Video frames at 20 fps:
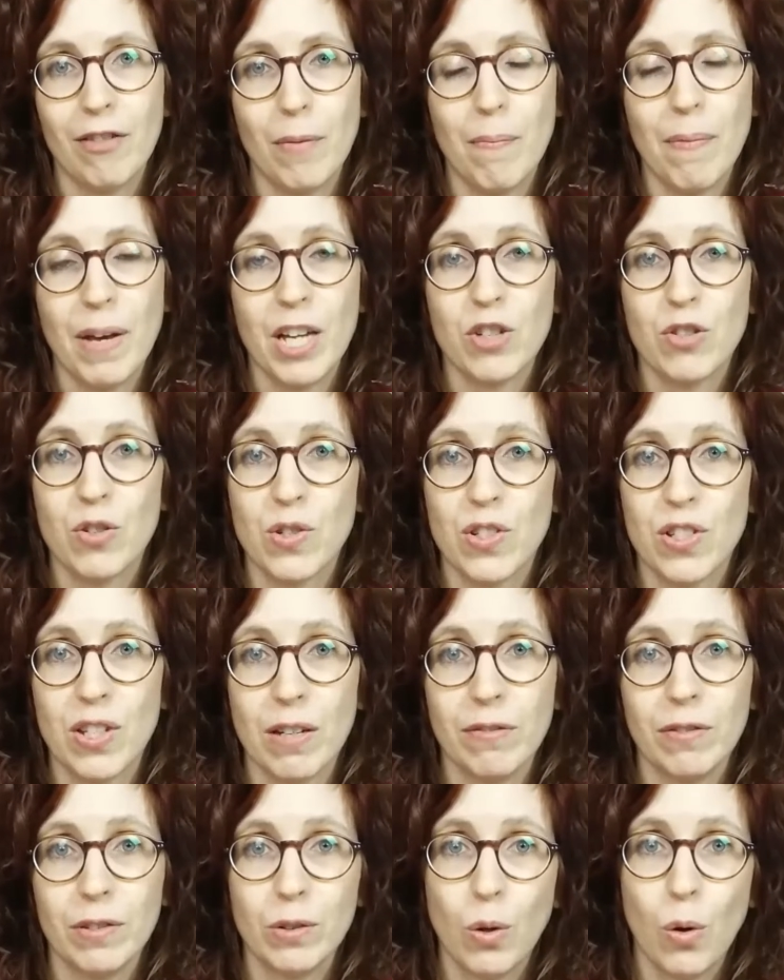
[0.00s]
a major
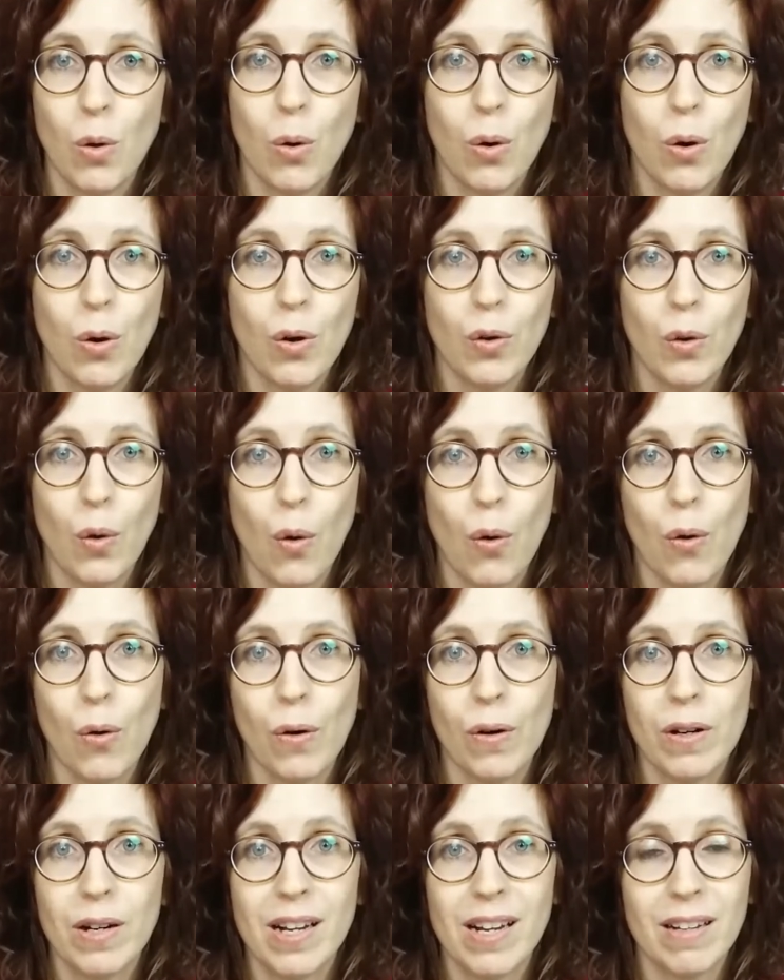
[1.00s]
7th chord
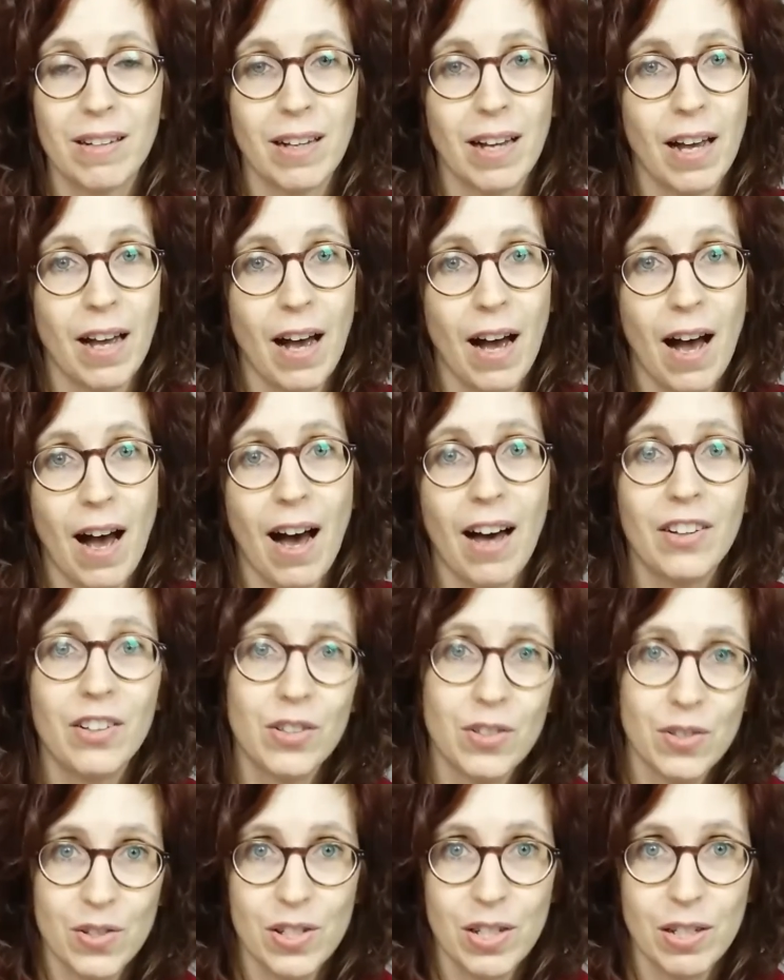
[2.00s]
or
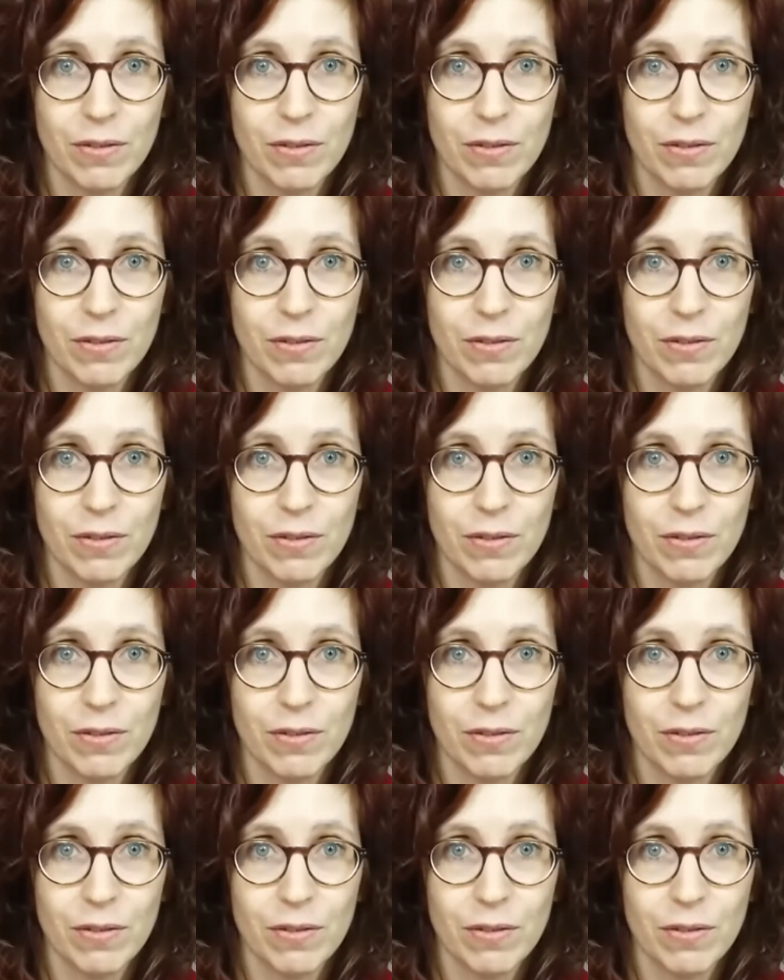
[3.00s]
other